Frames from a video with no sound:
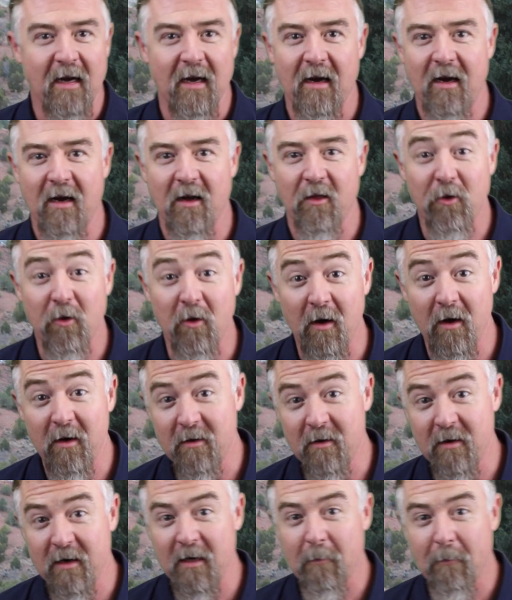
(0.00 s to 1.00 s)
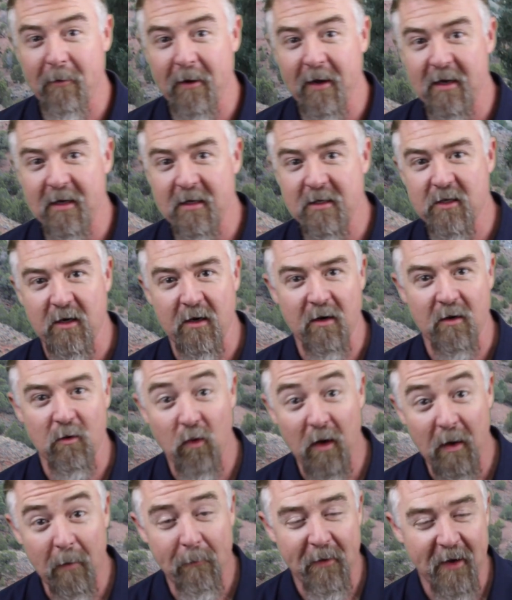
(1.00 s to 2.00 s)
uh, through our internet page, our
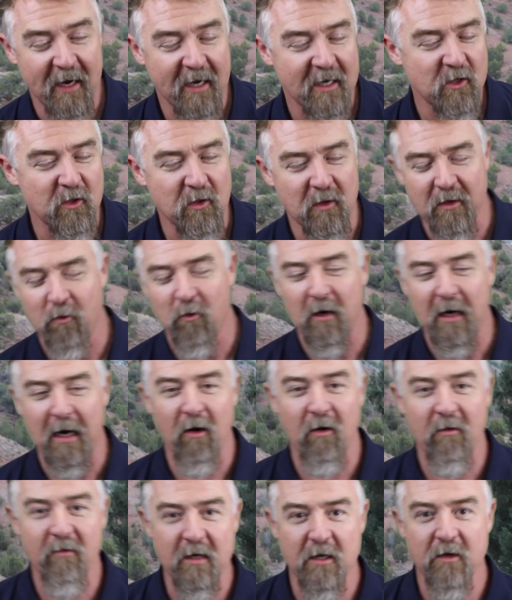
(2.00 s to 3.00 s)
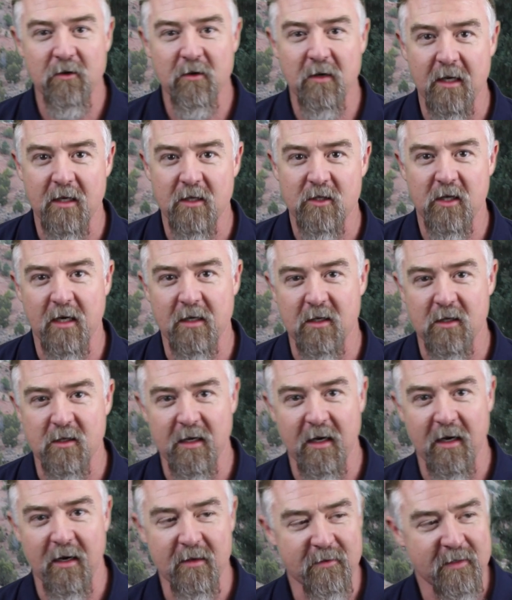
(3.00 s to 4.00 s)
web page, however you uh, check
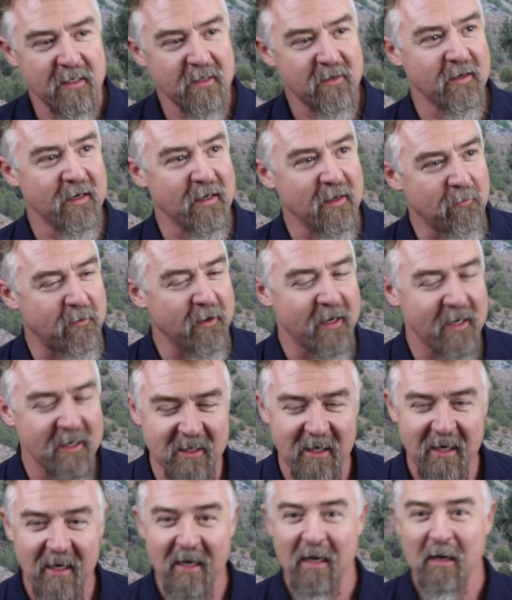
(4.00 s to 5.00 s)
this out, internet page.